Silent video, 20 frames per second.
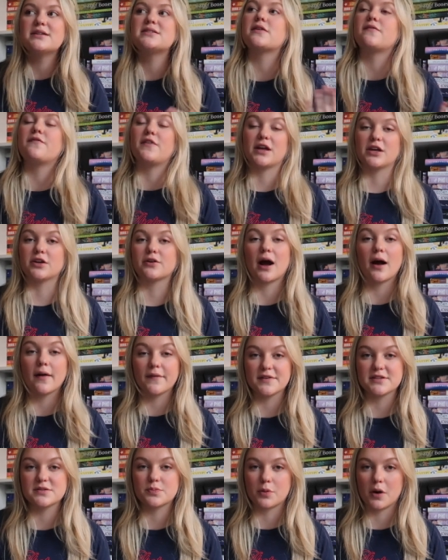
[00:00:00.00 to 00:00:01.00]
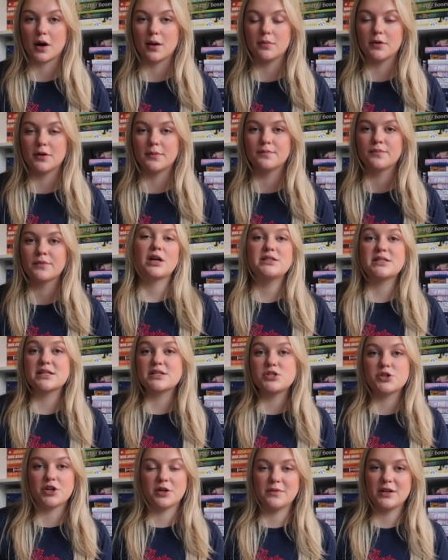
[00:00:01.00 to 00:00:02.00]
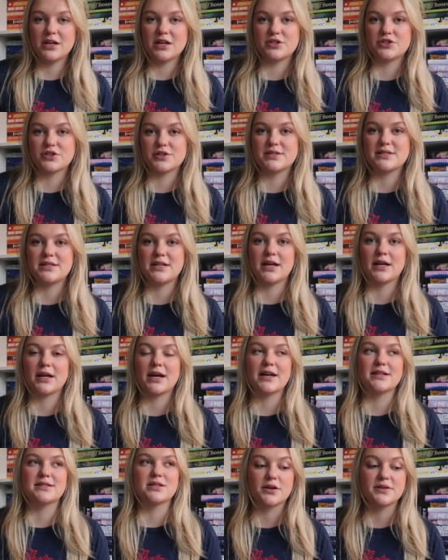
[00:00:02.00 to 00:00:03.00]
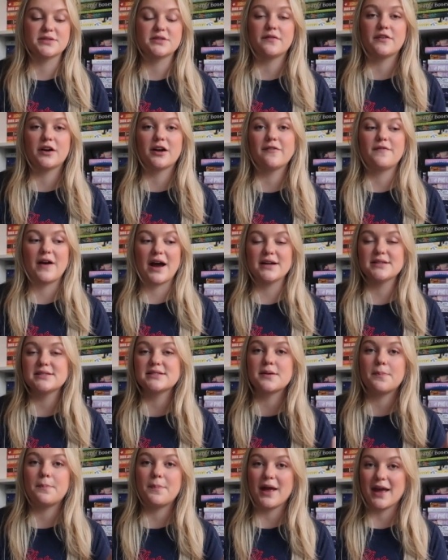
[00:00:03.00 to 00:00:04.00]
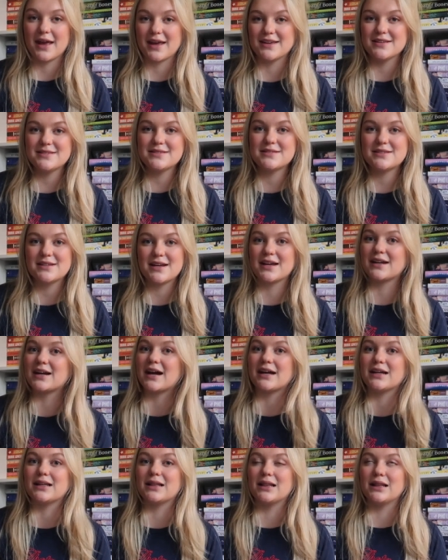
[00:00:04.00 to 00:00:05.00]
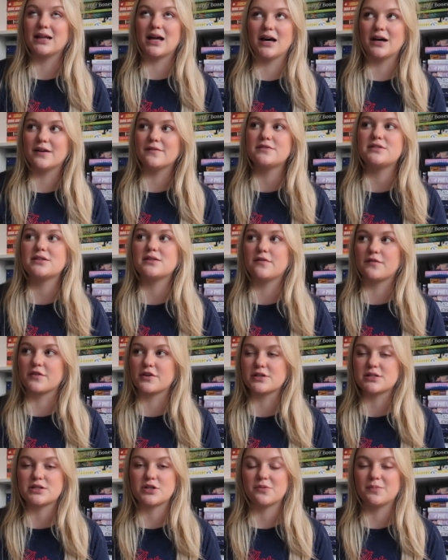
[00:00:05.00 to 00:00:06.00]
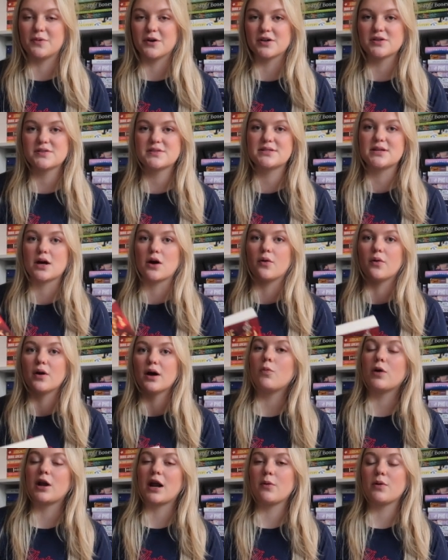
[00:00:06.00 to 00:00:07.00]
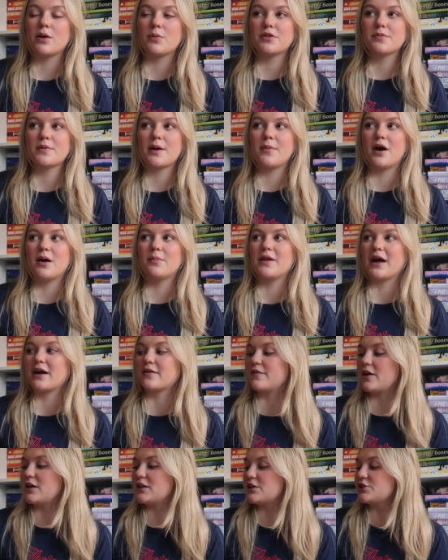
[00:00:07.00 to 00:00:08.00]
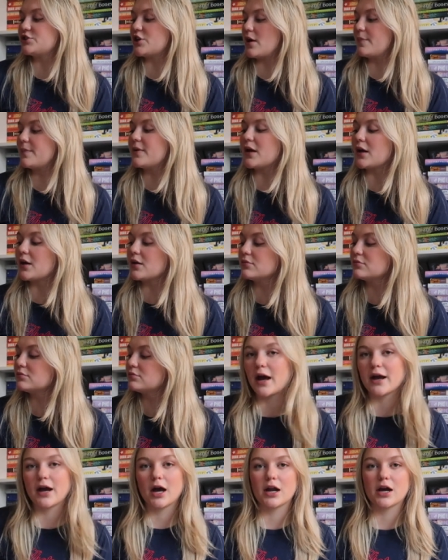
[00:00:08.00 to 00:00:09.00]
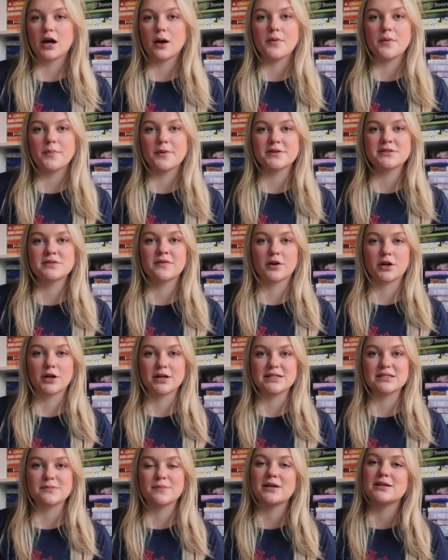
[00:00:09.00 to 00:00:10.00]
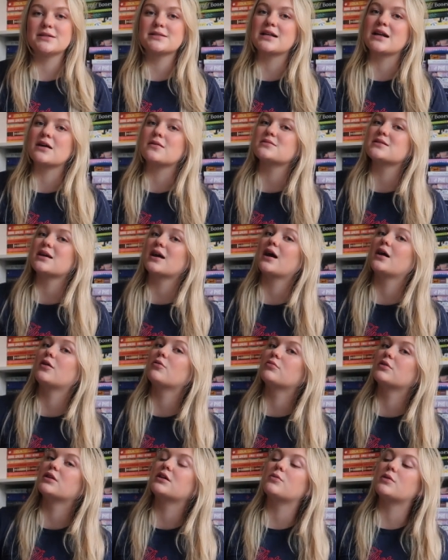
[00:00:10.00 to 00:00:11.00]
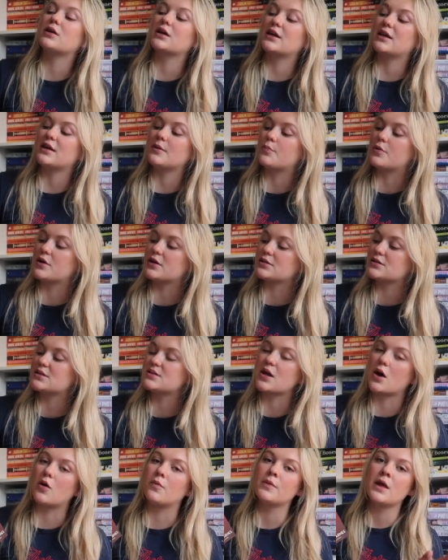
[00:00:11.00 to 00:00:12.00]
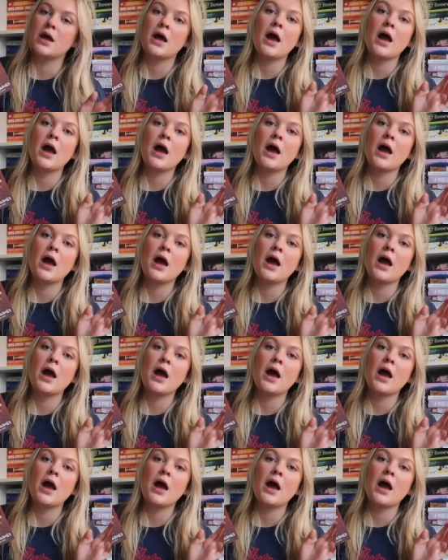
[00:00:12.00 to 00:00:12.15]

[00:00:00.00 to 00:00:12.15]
to figure out this problem. It's extremely interesting. It's also very fast-paced, and I loved the first two books. So when I went with my mom Black Friday shopping, I got a couple books for Christmas, and I was like, I really want to keep one. So